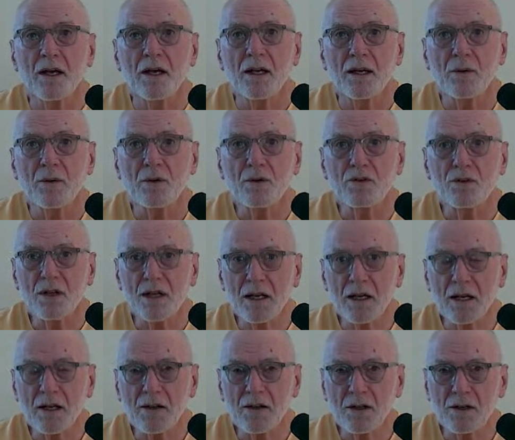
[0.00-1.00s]
He would
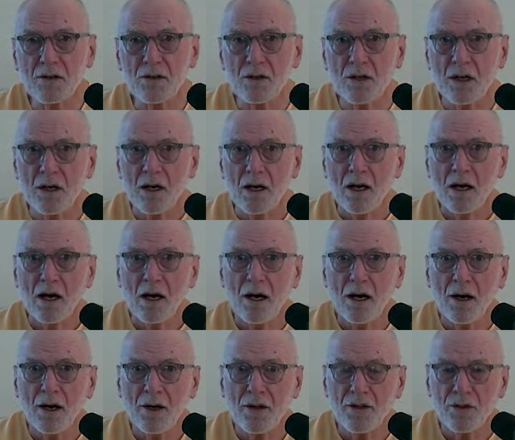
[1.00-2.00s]
say that
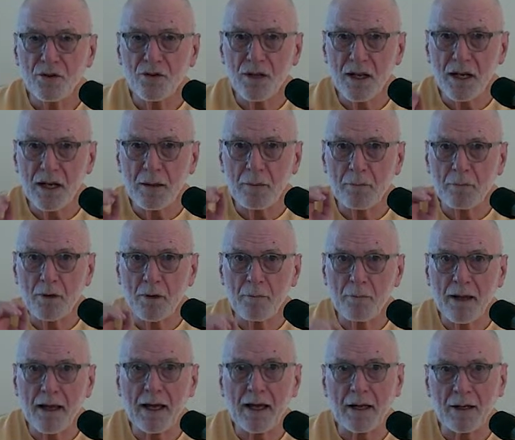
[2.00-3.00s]
the same
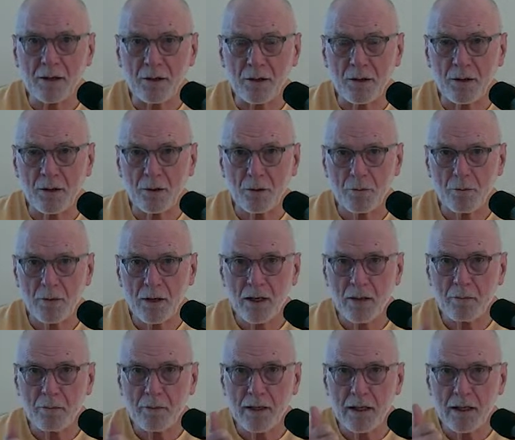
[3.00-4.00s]
man
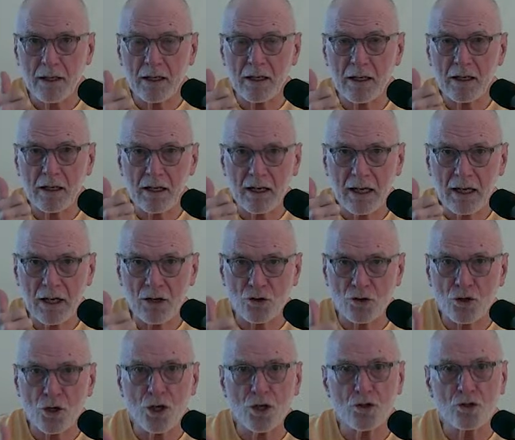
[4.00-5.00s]
may be a
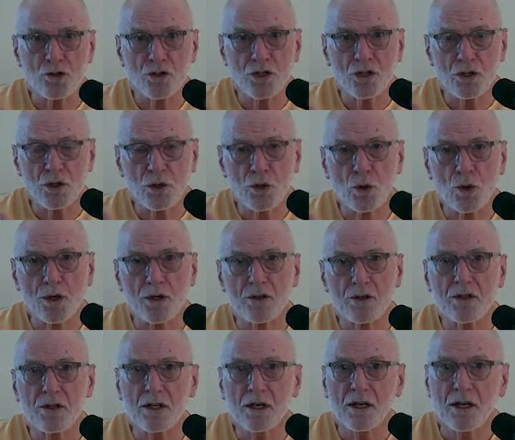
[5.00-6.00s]
judge in the
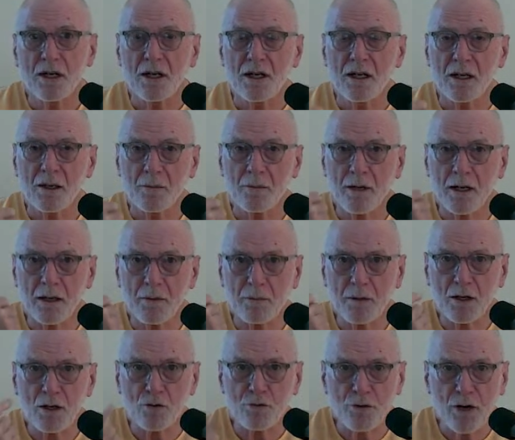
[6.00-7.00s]
court, he may
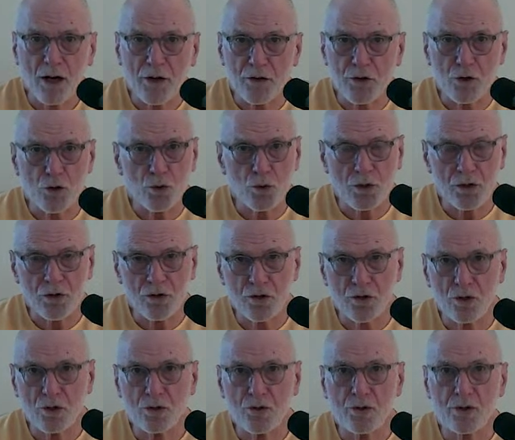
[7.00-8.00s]
be a father to his
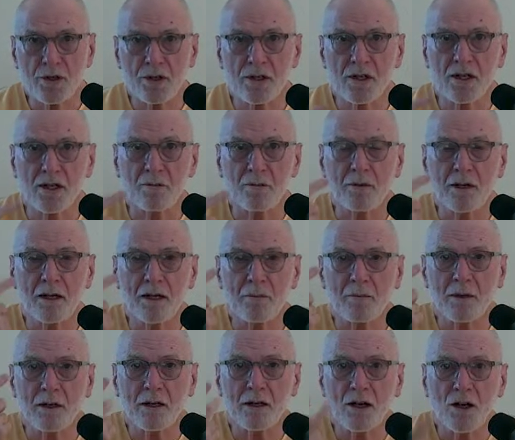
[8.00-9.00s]
children, he may
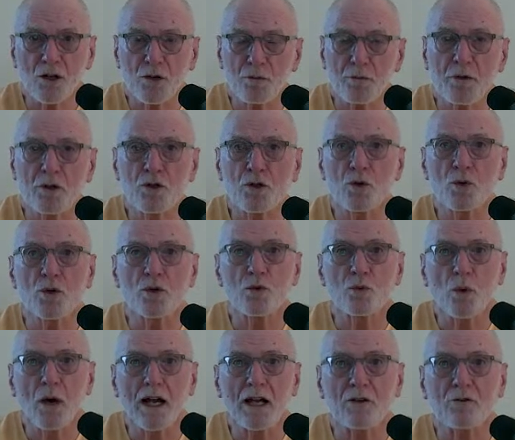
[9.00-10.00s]
be a husband to
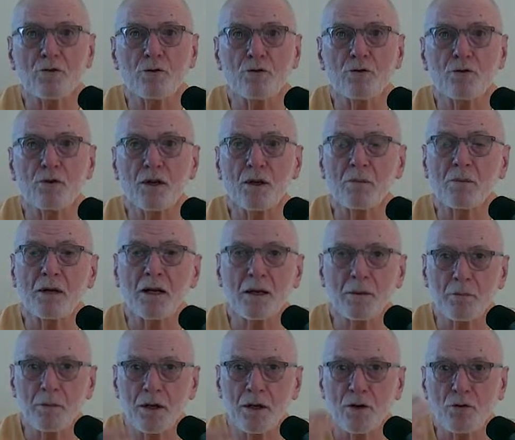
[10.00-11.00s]
his wife, he may
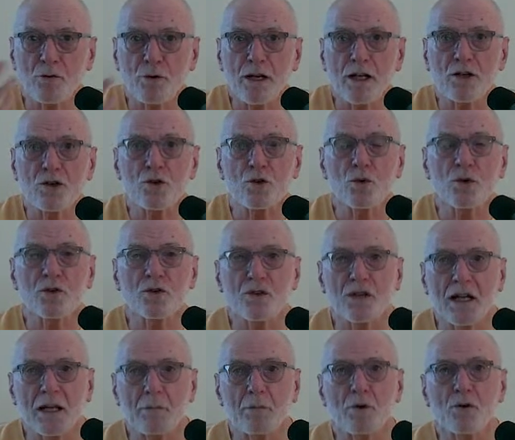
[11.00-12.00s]
be a friend to his
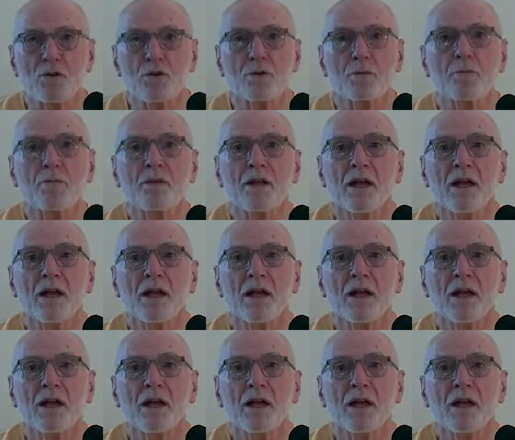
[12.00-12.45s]
neighbors,